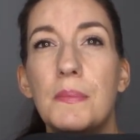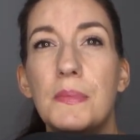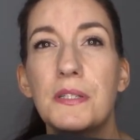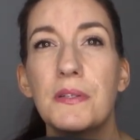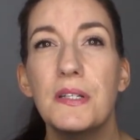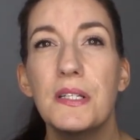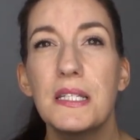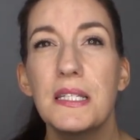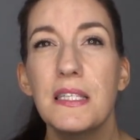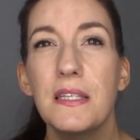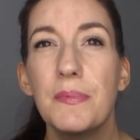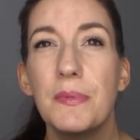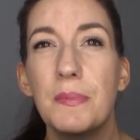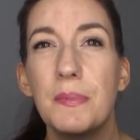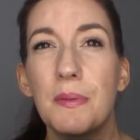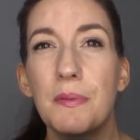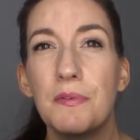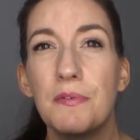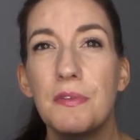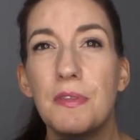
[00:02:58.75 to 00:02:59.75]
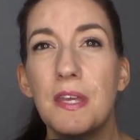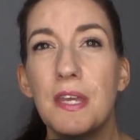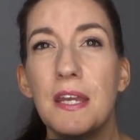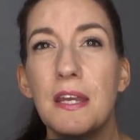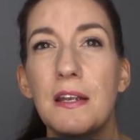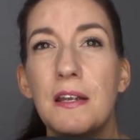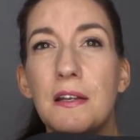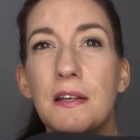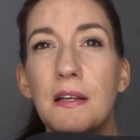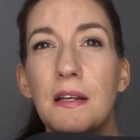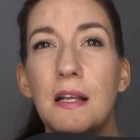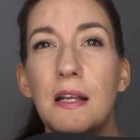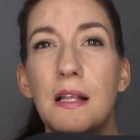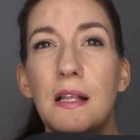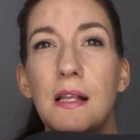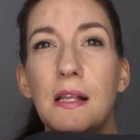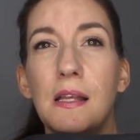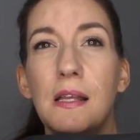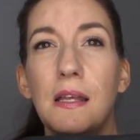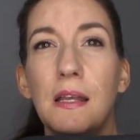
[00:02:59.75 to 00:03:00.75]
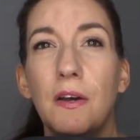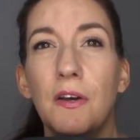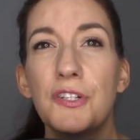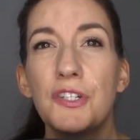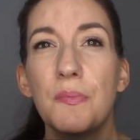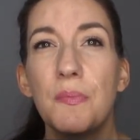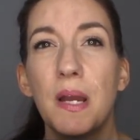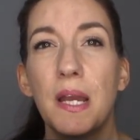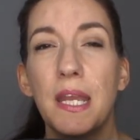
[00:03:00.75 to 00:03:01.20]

So I just slip them up through there onto